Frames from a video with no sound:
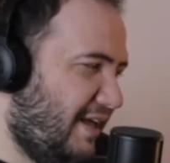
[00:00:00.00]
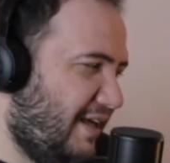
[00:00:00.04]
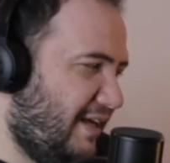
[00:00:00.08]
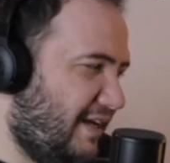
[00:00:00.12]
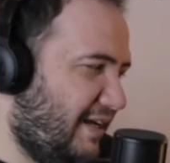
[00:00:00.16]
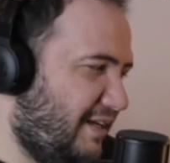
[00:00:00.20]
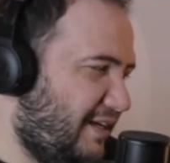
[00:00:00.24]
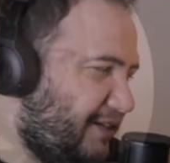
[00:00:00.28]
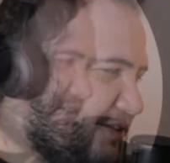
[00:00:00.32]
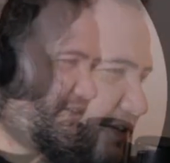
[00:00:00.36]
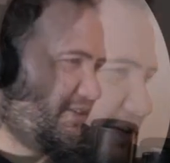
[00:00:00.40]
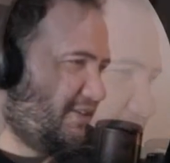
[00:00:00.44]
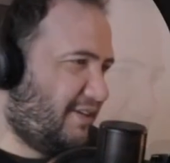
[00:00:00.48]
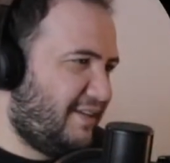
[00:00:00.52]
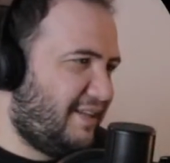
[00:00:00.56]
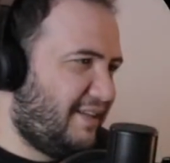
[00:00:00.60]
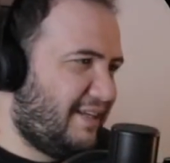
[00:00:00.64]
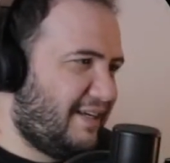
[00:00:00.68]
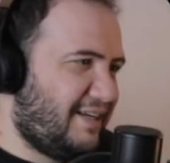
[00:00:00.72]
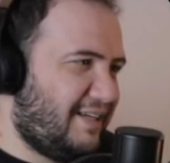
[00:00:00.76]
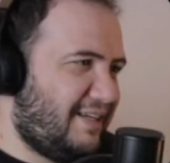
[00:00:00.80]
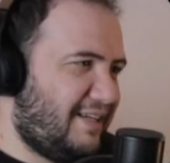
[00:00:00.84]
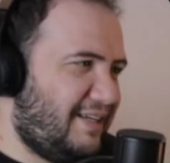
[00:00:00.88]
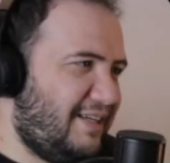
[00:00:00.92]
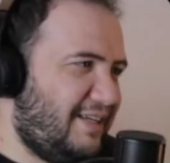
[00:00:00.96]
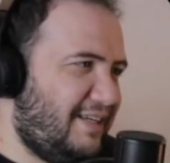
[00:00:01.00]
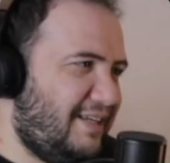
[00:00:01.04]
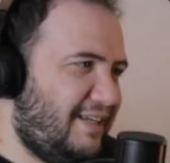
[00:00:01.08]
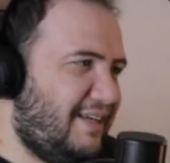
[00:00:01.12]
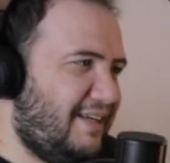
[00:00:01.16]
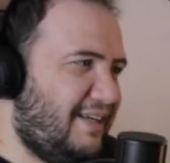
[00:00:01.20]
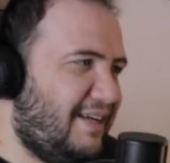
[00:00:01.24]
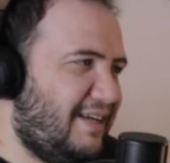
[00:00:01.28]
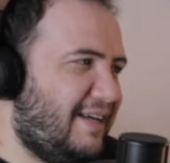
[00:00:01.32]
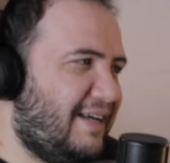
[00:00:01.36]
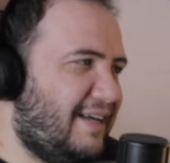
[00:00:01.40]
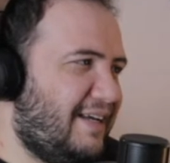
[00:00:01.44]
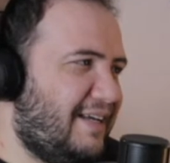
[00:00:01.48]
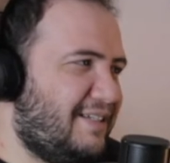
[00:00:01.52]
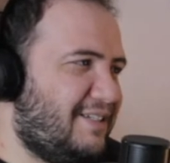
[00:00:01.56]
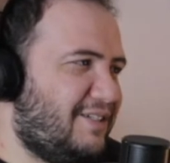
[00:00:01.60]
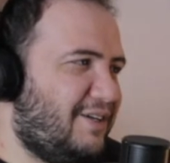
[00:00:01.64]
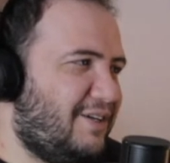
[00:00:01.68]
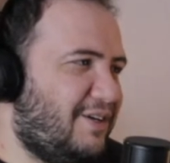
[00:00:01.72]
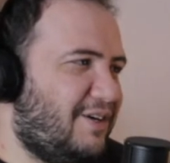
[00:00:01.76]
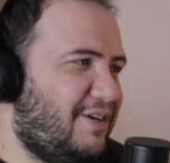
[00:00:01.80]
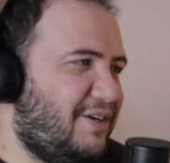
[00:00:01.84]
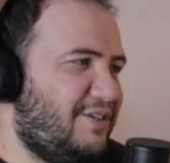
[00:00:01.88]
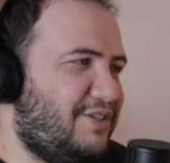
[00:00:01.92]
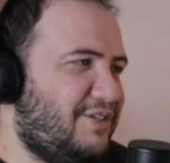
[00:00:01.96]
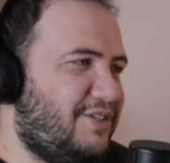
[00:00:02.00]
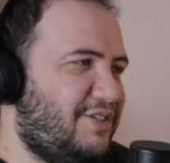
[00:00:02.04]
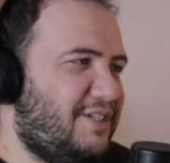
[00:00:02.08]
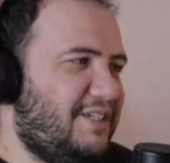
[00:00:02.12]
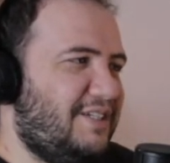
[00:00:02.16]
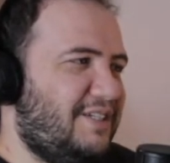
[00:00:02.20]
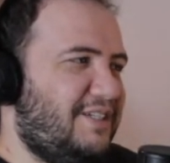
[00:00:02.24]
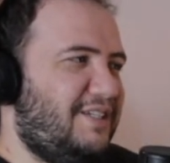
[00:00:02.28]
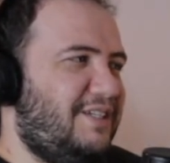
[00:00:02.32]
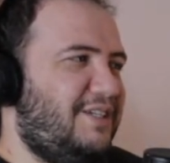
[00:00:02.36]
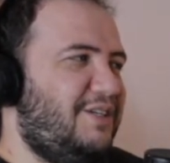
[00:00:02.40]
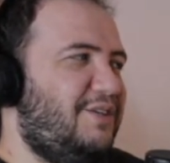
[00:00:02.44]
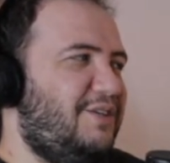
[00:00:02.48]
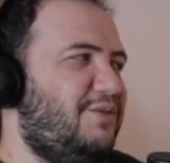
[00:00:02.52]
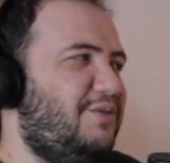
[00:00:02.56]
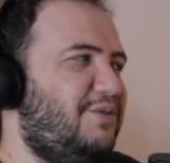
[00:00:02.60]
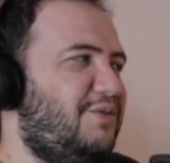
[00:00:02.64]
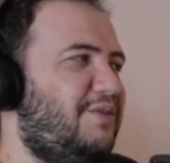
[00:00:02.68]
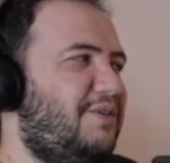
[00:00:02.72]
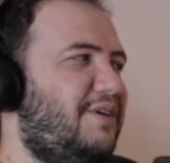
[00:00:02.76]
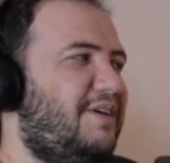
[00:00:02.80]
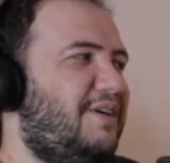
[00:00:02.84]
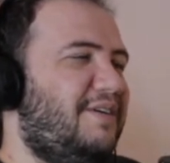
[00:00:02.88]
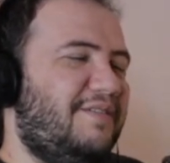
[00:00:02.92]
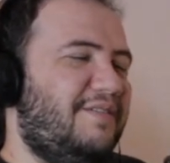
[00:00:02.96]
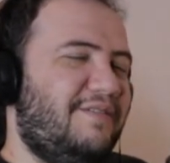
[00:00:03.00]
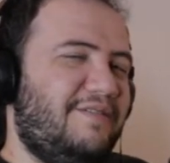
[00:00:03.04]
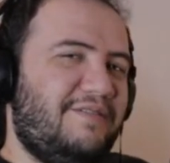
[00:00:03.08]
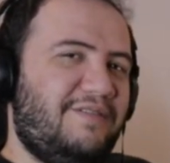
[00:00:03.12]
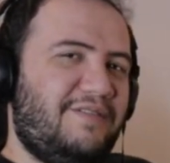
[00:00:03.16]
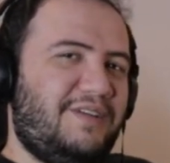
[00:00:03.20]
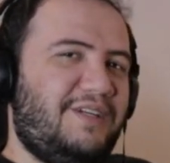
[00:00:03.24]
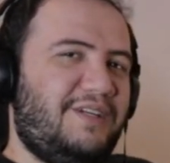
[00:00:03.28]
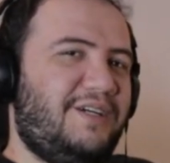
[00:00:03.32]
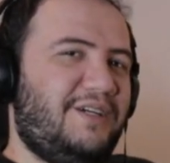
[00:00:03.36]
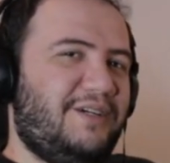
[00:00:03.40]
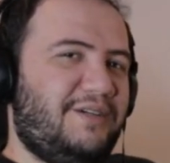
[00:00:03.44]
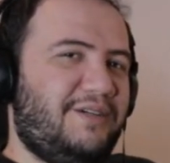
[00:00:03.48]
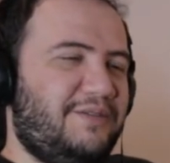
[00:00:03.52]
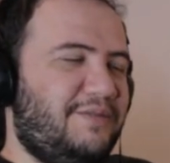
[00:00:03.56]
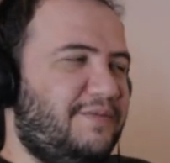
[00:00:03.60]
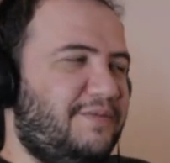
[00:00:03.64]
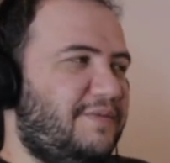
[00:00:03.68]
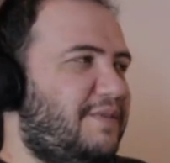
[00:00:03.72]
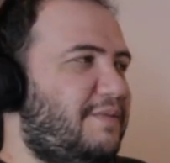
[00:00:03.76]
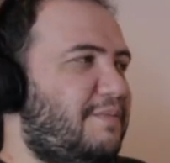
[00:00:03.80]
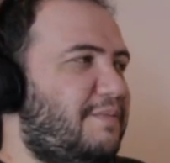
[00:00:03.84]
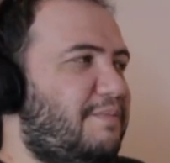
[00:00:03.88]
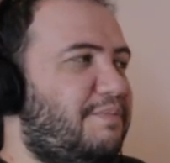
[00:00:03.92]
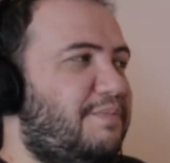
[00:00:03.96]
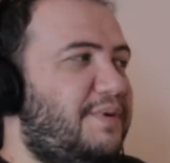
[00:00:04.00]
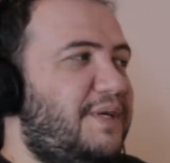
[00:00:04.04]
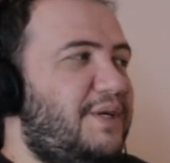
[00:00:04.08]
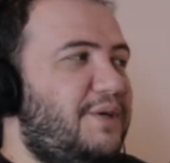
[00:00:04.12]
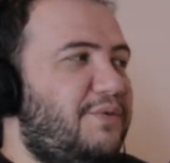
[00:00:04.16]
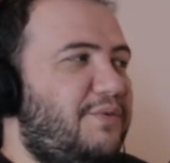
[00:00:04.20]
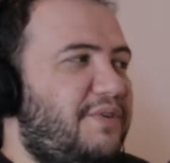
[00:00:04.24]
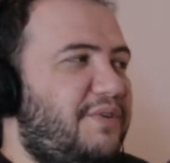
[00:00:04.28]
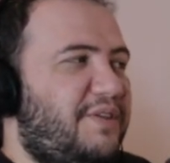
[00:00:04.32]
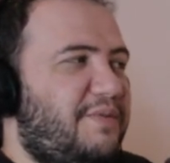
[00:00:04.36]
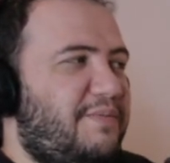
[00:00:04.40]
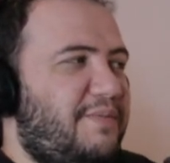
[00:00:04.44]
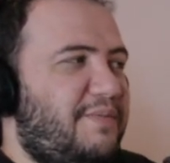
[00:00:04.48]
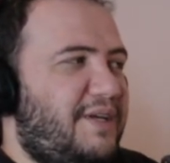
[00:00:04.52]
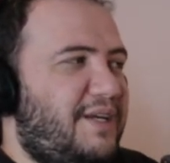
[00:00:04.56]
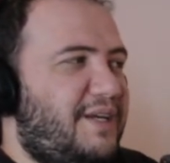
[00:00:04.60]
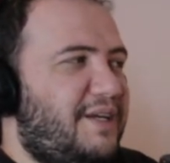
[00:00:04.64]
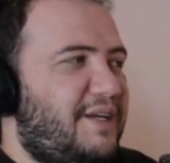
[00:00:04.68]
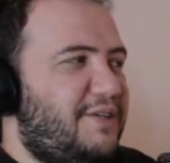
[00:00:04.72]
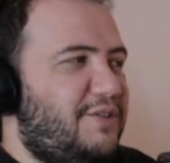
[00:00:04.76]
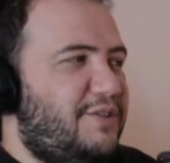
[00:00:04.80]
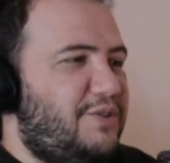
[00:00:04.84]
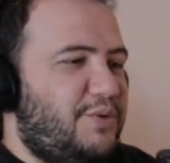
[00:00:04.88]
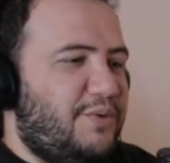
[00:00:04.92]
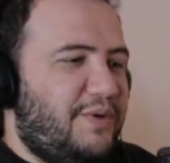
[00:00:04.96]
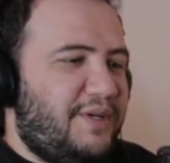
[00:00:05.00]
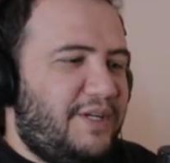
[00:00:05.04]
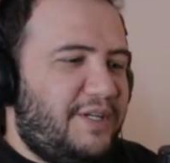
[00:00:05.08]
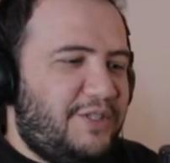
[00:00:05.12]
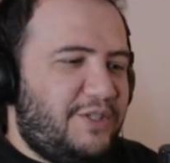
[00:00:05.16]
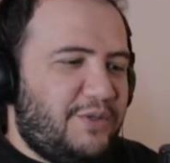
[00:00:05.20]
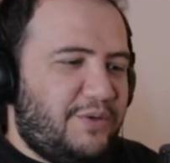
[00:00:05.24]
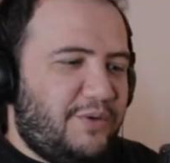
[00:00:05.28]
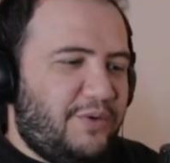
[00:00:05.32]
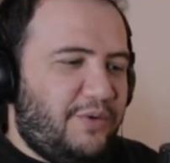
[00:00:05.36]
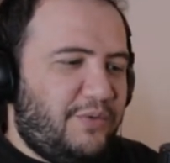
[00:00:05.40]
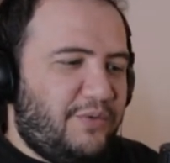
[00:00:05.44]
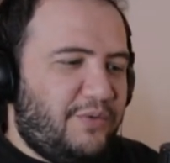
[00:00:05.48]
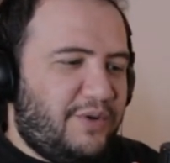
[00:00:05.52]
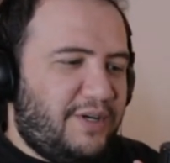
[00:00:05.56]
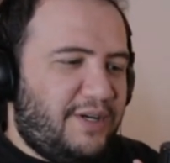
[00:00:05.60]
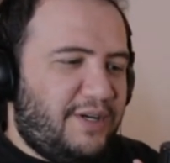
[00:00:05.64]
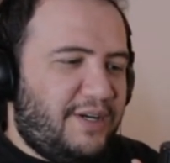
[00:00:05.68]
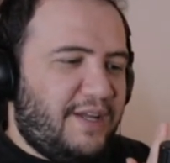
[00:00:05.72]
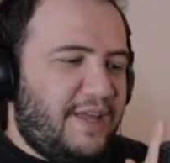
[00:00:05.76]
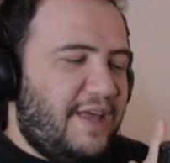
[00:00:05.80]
I saw that he has launched a new video, Be With Me 2021.